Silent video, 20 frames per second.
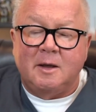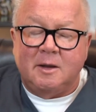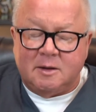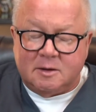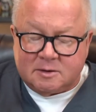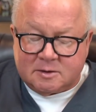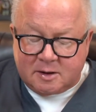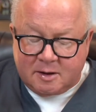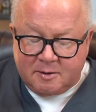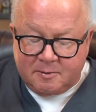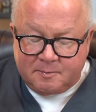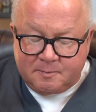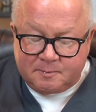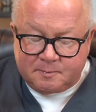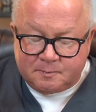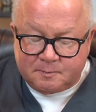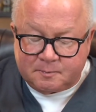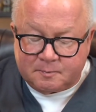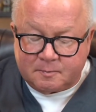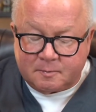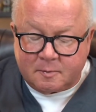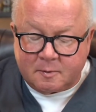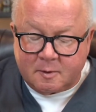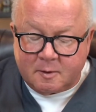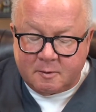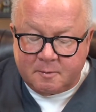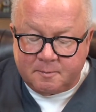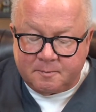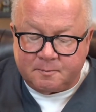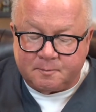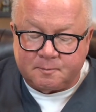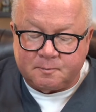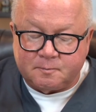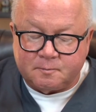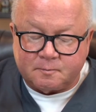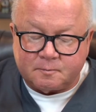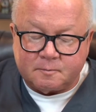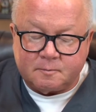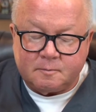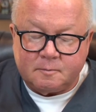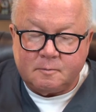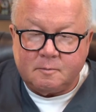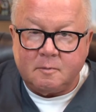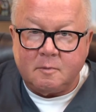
So people have heard